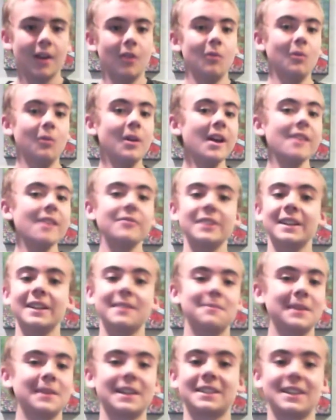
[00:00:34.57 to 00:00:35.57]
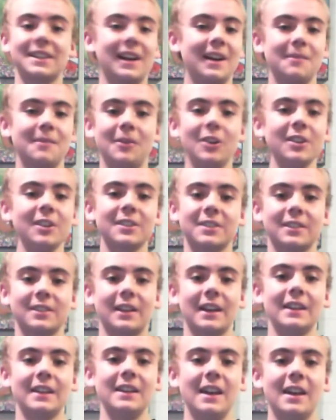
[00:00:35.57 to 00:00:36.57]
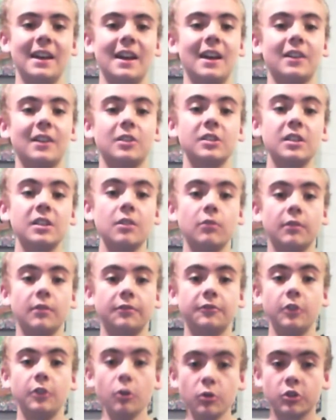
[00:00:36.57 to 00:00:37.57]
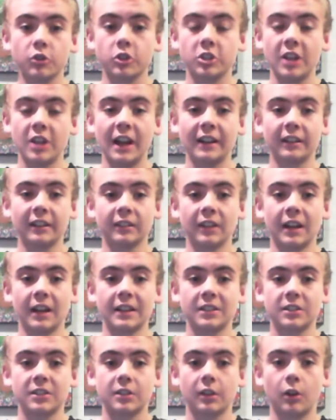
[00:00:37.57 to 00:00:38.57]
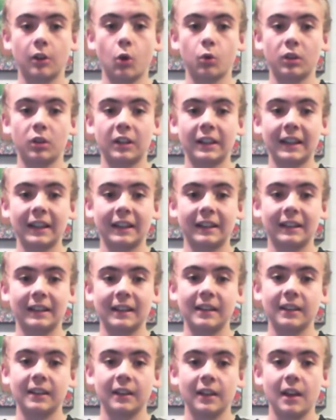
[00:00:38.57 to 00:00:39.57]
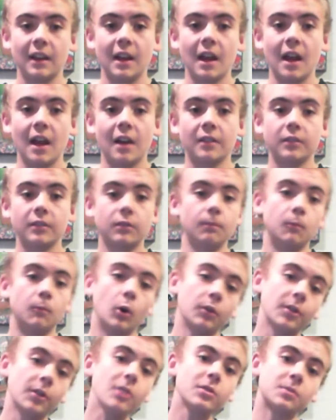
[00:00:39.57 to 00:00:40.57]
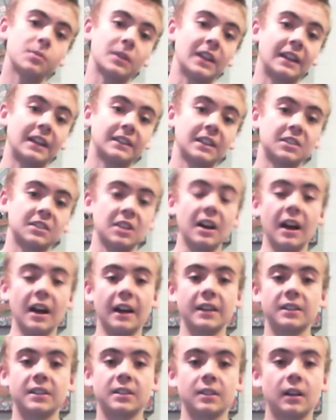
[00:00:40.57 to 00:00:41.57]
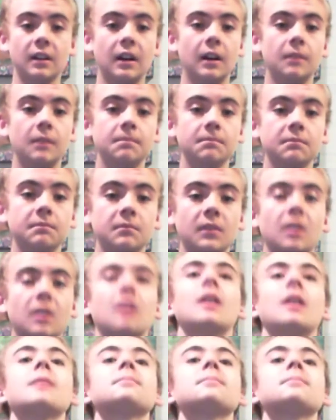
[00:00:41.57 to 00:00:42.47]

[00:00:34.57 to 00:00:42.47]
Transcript: We're having a big time, honestly, because there are a few standing lights that go click click. Well, those were like the tides. Um, up,